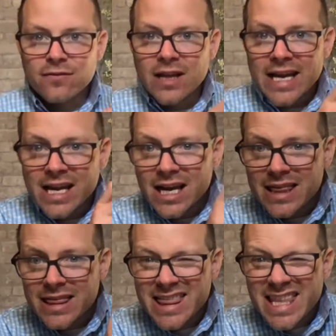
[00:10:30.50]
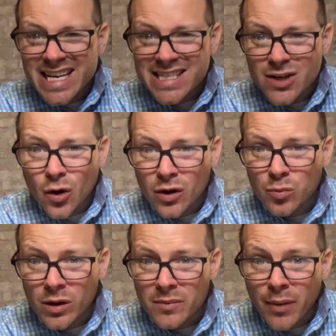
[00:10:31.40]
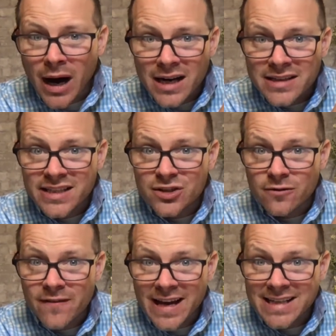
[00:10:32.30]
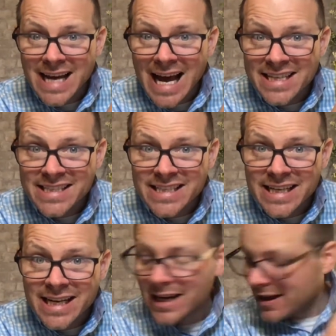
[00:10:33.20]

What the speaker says: like these cardboard boxes are fantastic.